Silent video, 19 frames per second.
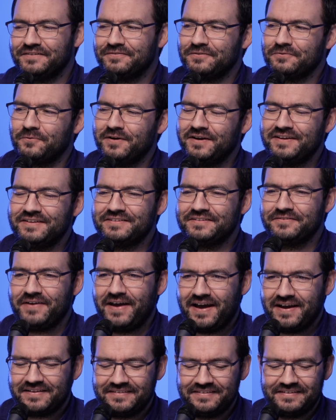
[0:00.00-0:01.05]
different ways of
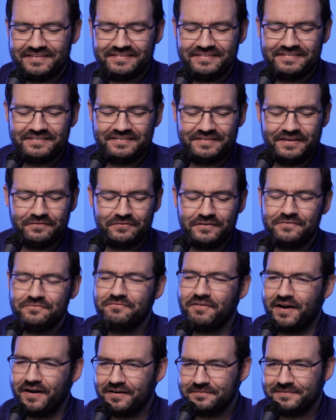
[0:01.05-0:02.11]
acting, different
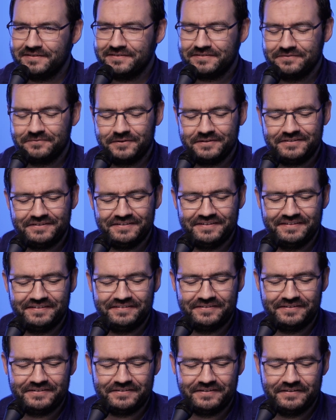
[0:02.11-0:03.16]
environments in which
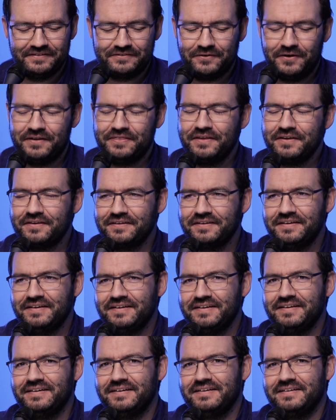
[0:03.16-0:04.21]
you're. So I think
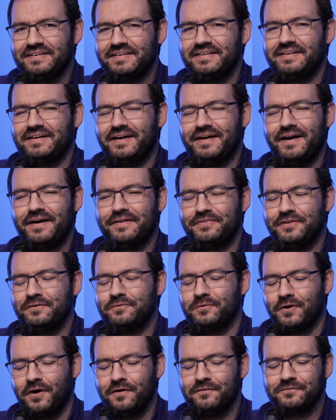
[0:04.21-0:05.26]

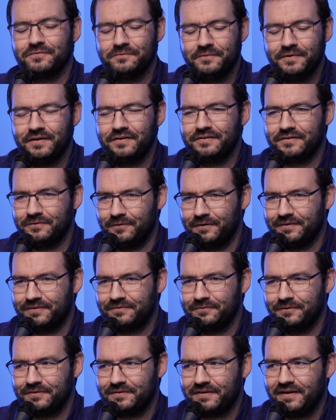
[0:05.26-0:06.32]
we're all familiar
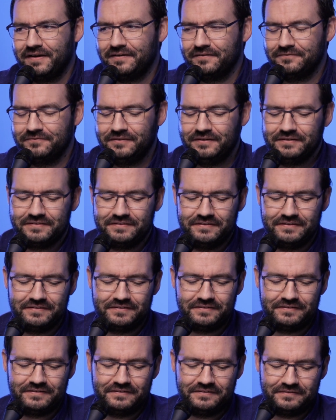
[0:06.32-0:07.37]
with kind of
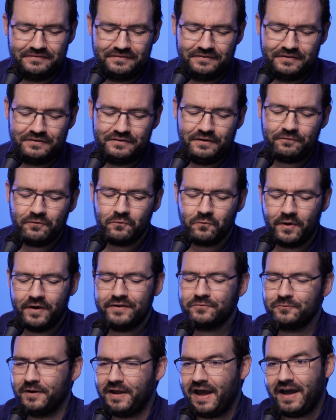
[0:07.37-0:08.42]
the different
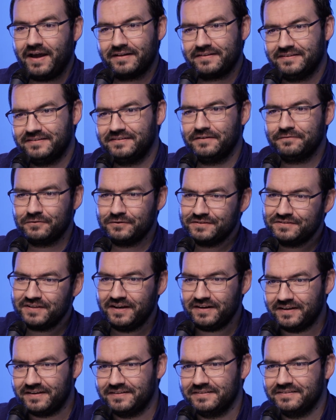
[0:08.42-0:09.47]
ways we act in different
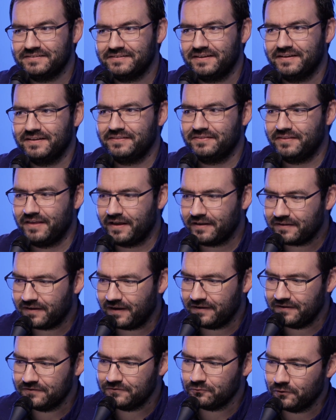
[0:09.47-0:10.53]
settings, and that
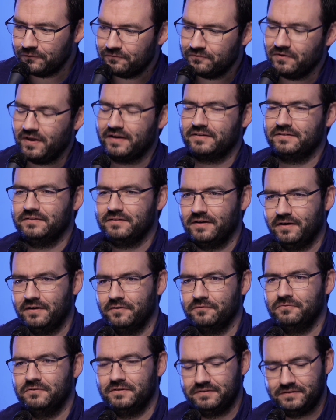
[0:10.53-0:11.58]
is reflected
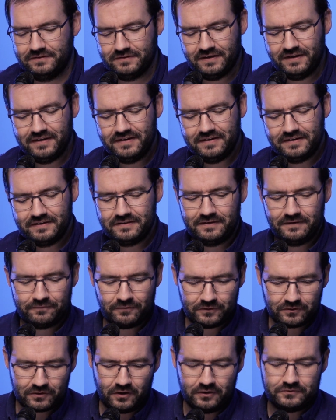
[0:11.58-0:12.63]
of these
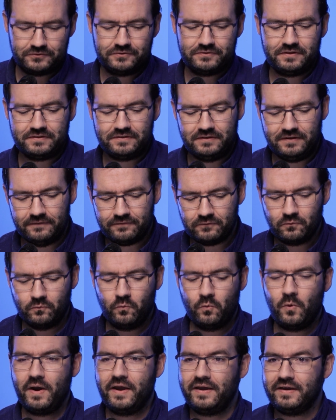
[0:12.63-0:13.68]
different cultures, this different
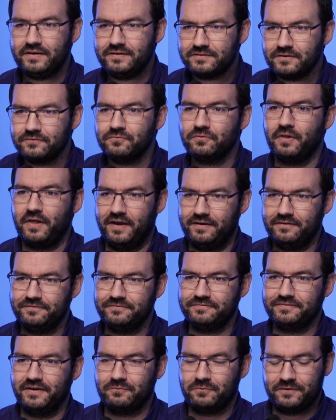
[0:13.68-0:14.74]
ways of
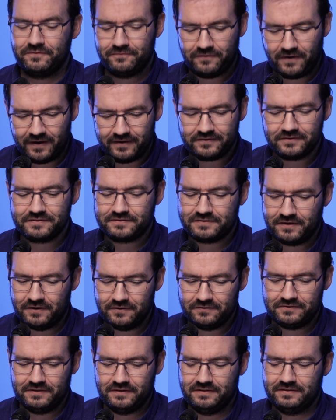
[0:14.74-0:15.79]
life that we find
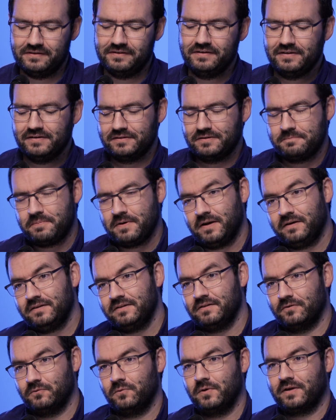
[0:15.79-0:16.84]
ourselves in,
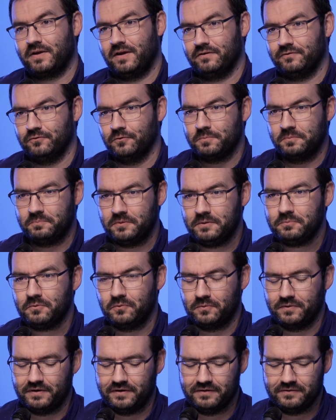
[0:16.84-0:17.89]
depending on what kind of group of
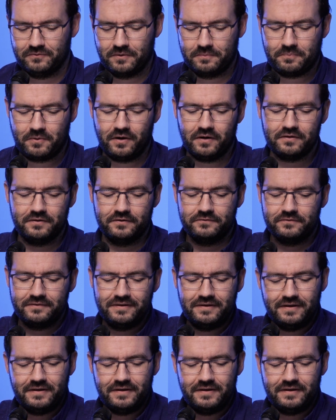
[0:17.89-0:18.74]
people we're part of.